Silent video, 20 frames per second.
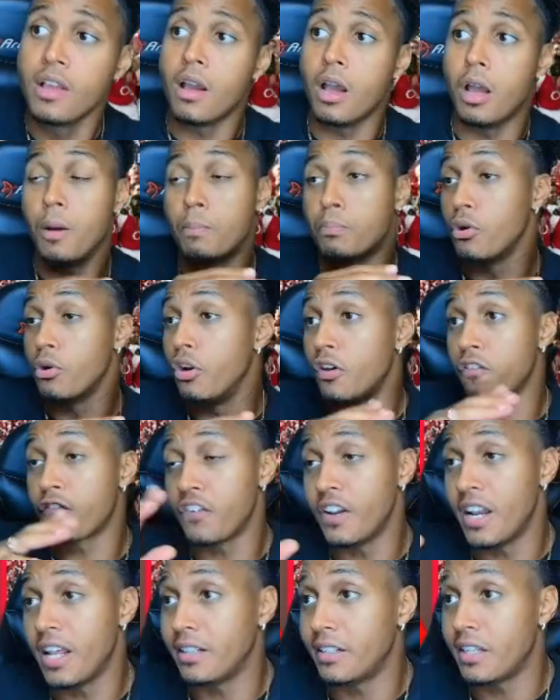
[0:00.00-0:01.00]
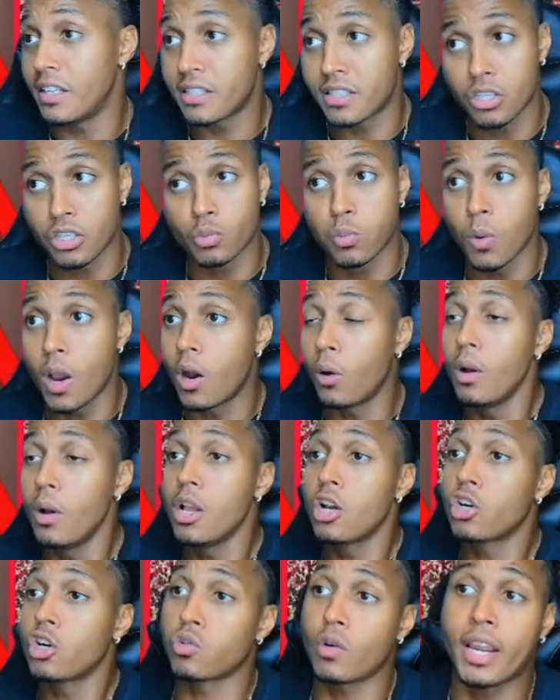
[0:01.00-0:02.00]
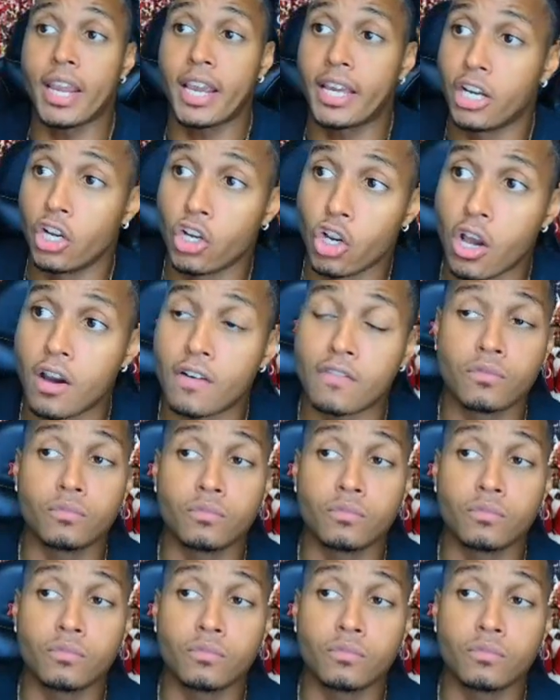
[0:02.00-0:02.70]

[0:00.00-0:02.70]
Uh, Bruno Fernandes as well, creating a lot.